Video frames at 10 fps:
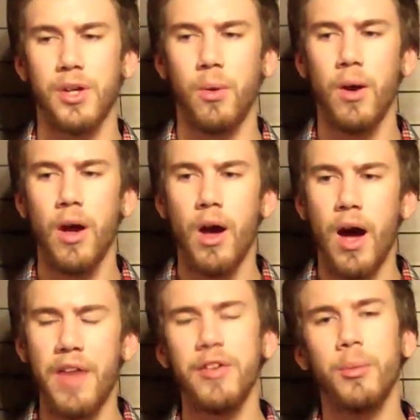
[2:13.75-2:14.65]
so
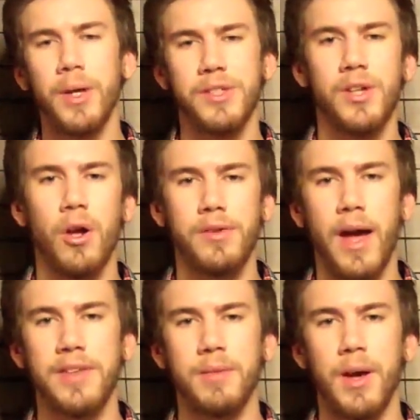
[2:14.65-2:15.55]
I think we'll get a solid
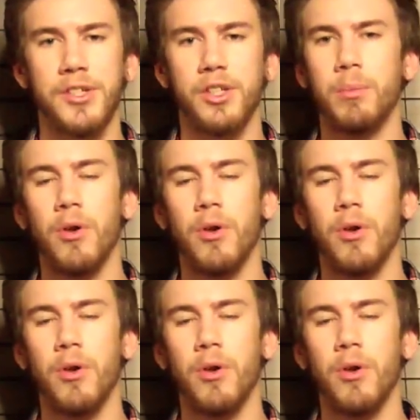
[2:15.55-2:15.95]
tag team match here.